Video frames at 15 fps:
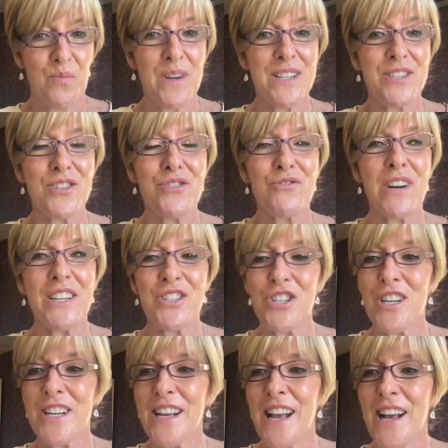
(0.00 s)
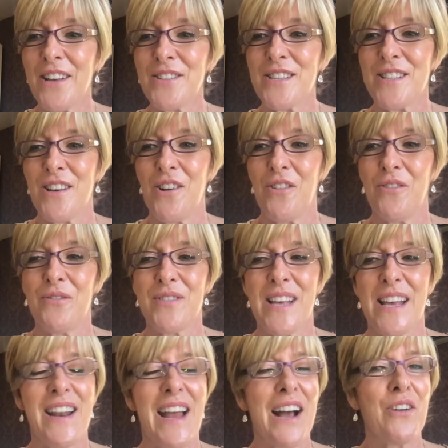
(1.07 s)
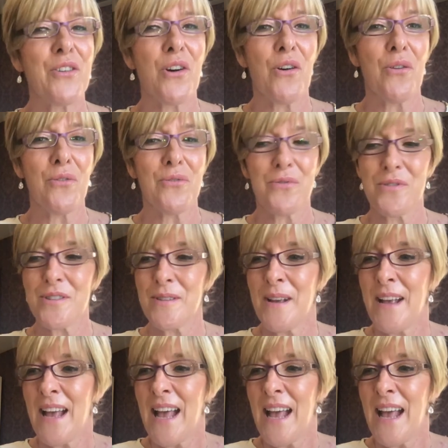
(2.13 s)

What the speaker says: We're stretching ourselves and our goals,